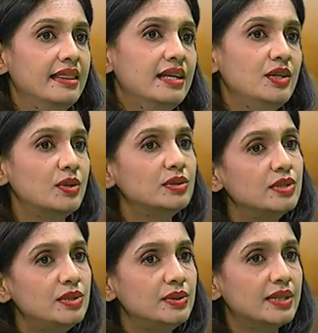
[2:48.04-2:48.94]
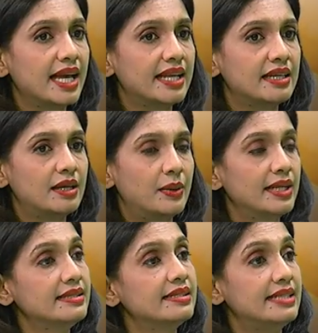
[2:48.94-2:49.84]
And then you also look at
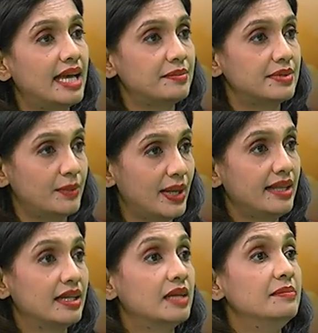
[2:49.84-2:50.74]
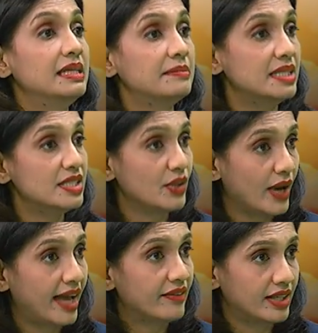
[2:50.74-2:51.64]
what is the debts, what are the commitments
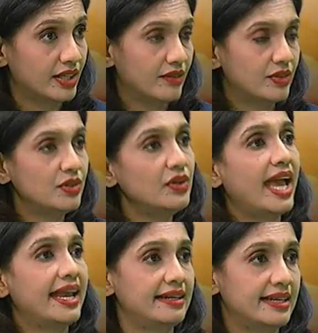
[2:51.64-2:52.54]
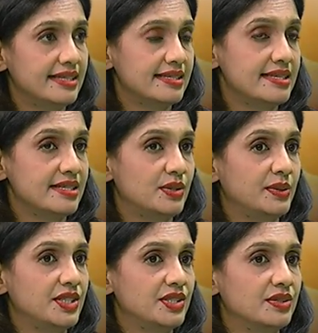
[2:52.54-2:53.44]
you have that you have to, so you analyze the
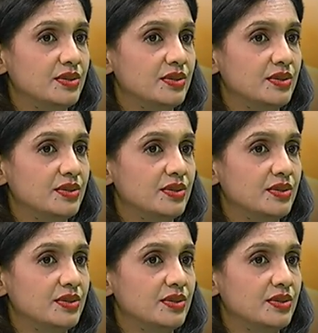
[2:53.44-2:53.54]
situation.